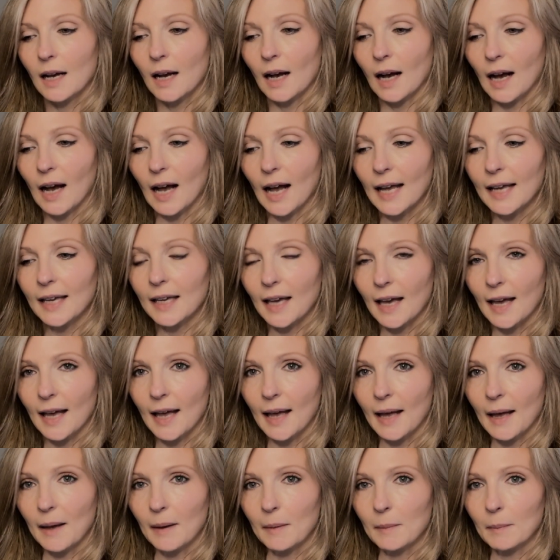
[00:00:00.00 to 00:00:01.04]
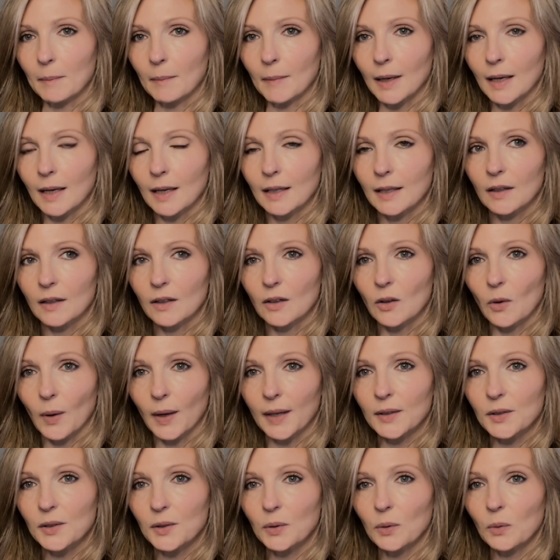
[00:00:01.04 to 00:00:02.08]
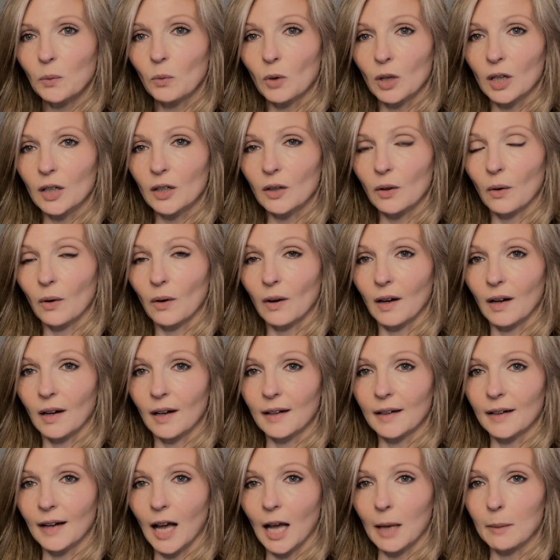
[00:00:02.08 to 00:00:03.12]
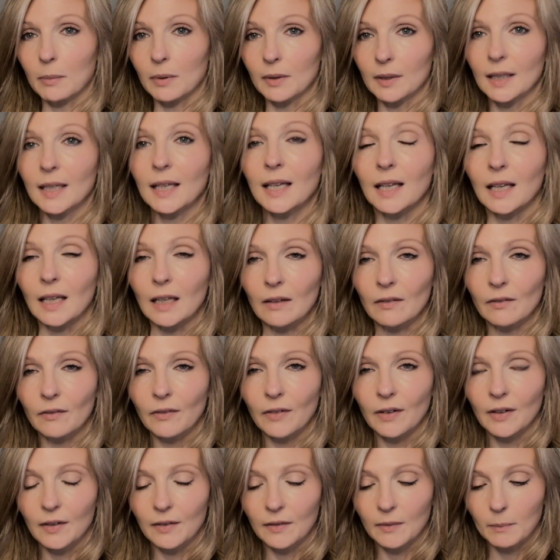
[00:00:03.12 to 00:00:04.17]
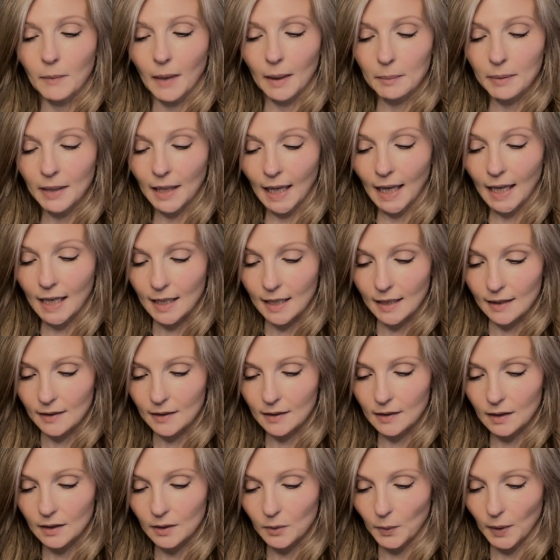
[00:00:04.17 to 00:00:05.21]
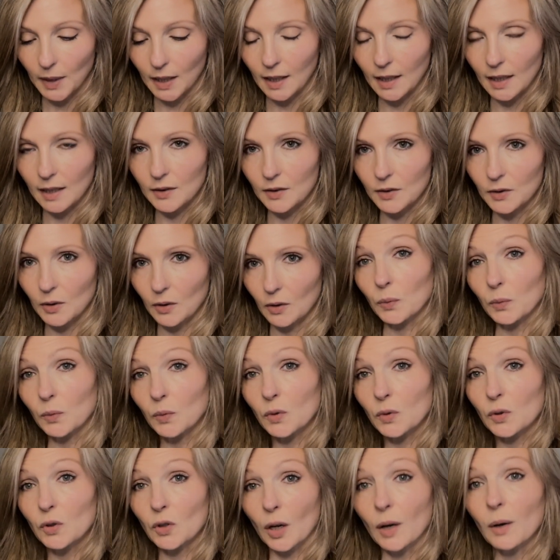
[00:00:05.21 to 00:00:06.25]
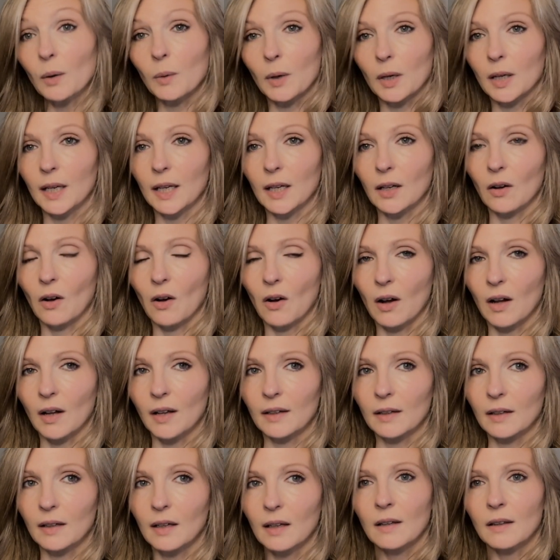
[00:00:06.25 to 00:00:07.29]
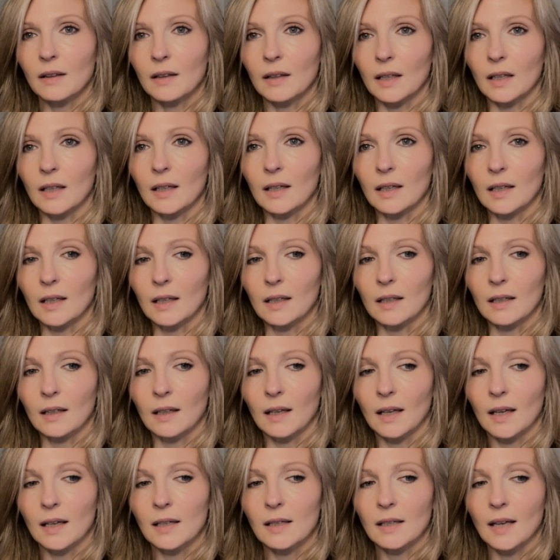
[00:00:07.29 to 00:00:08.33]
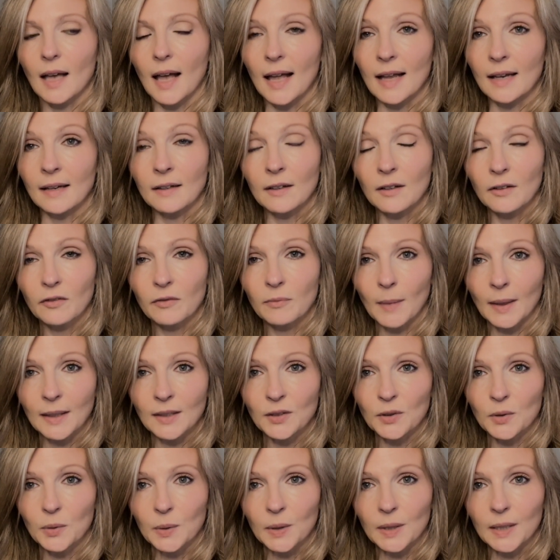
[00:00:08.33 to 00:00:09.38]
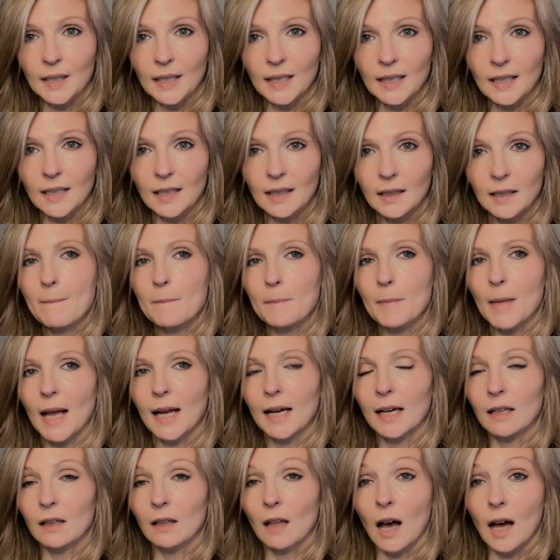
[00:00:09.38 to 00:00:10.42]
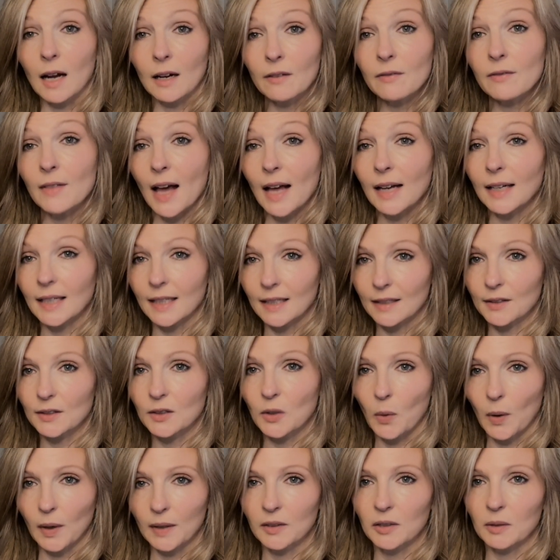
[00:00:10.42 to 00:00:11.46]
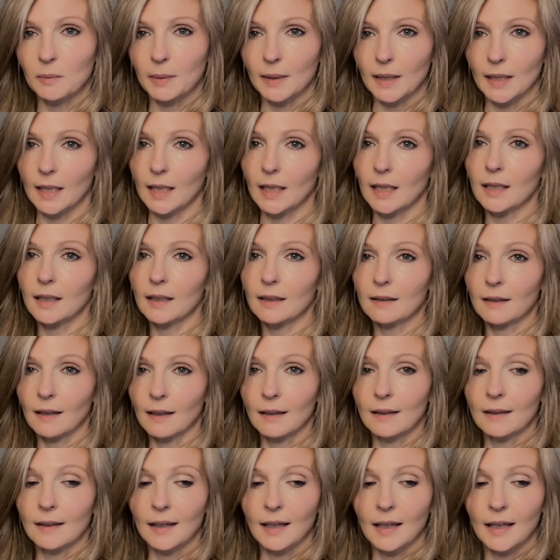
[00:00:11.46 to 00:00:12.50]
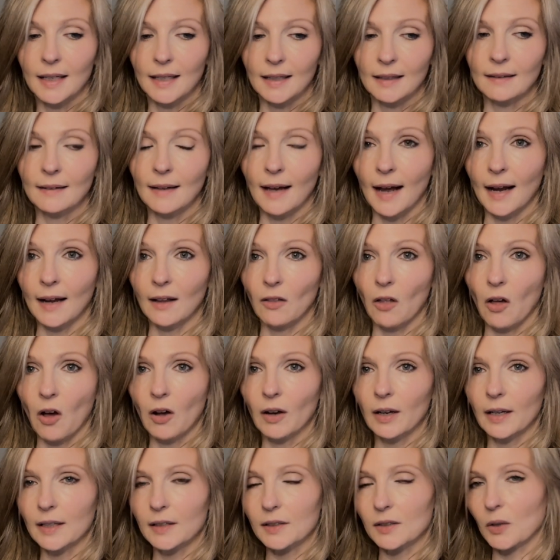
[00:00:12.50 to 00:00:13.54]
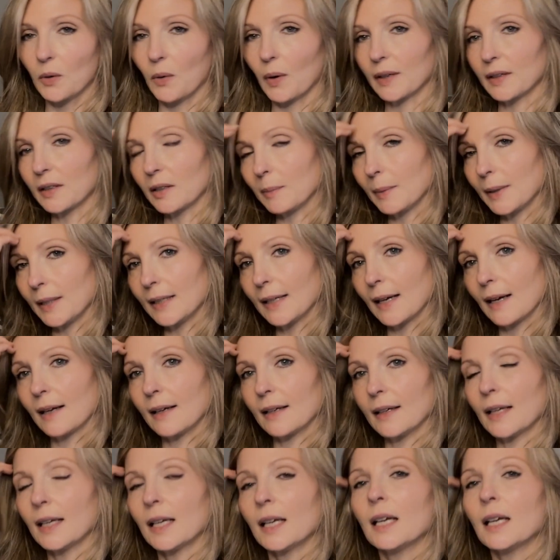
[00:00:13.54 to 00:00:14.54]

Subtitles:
I am going to work on, I believe, my plan is this week is to start working on the end of my story. And a lot of that is going to be done in dialogue. It's going to be done